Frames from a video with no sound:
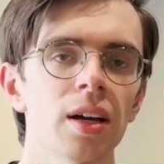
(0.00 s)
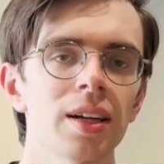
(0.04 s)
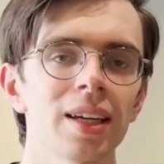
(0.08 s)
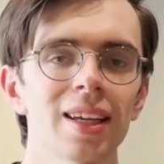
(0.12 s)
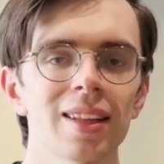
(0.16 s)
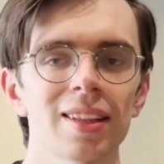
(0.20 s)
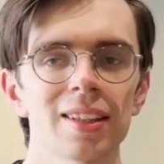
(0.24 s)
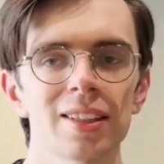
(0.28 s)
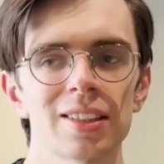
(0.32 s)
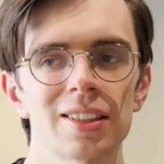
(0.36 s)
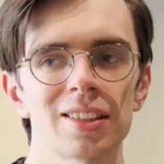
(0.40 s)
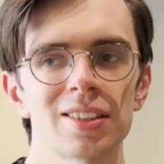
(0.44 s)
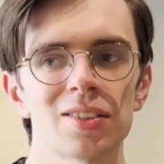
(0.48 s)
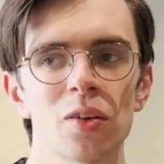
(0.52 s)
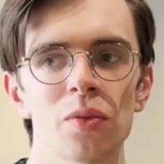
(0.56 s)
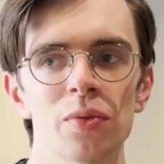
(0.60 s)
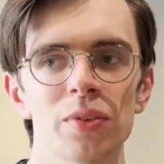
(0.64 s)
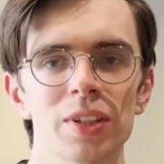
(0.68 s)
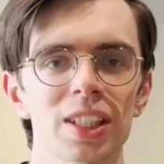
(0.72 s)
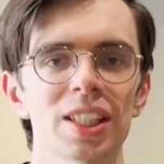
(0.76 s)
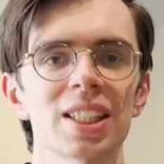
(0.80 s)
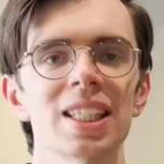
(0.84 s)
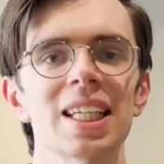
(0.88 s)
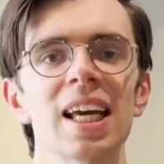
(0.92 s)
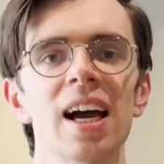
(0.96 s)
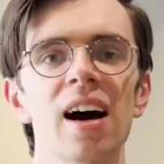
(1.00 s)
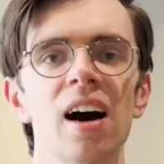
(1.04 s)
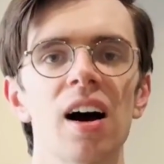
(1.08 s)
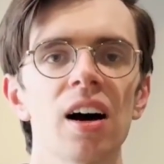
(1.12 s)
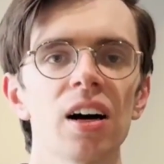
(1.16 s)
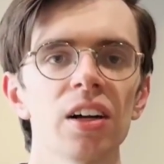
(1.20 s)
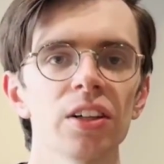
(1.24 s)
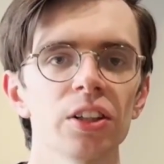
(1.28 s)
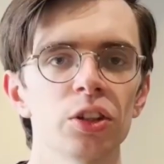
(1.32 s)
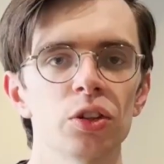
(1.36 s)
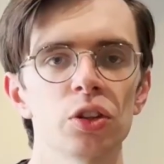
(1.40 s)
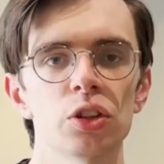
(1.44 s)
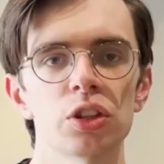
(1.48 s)
Now, this is obviously
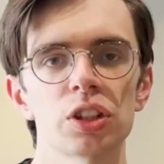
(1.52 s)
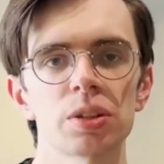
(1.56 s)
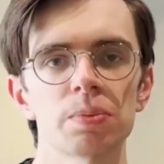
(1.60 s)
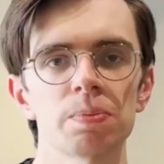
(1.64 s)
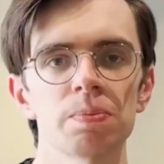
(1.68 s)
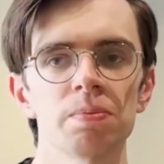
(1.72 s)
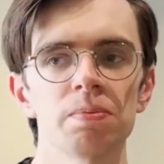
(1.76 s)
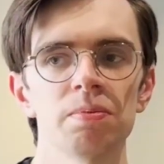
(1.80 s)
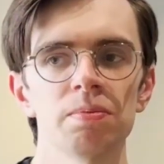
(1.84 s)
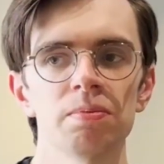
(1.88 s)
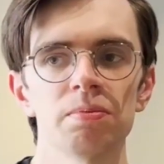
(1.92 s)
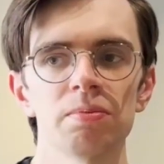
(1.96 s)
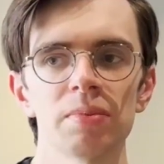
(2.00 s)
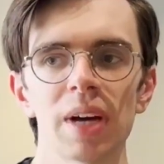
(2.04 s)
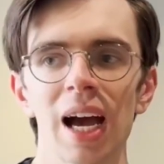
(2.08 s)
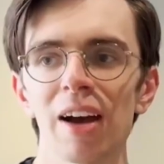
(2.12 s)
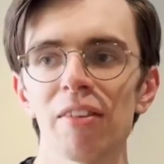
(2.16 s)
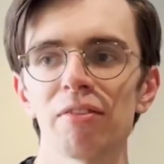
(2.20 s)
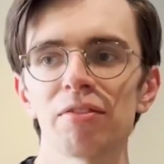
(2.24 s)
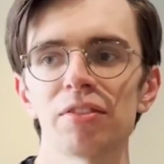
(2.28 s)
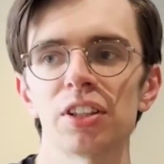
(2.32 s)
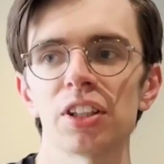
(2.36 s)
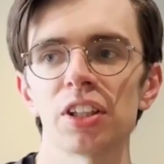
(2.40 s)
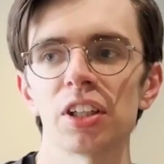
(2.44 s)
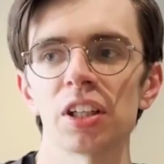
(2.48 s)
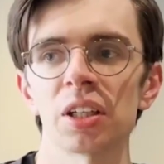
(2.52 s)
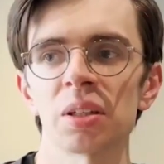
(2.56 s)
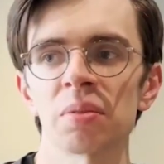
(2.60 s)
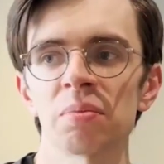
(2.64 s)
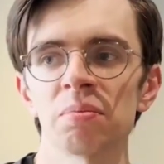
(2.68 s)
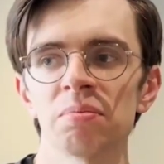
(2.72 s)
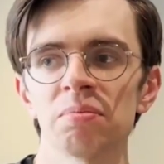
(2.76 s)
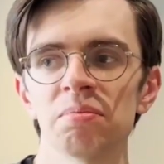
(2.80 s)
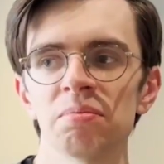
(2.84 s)
hard. You just have to